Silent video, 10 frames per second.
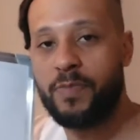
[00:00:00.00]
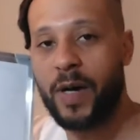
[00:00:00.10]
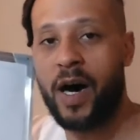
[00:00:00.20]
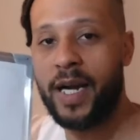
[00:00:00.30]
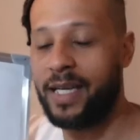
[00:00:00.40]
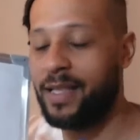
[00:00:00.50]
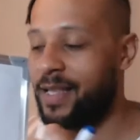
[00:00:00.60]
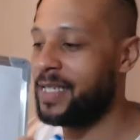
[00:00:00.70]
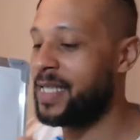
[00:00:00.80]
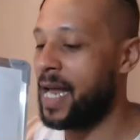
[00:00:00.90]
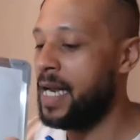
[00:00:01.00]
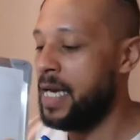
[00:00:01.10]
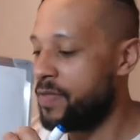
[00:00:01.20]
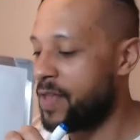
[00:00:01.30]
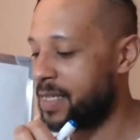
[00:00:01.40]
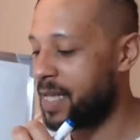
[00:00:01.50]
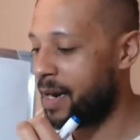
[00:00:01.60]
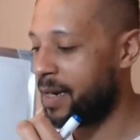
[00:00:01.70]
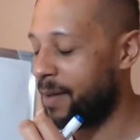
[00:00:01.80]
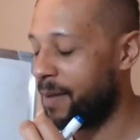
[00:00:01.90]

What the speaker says: behind it, and there's that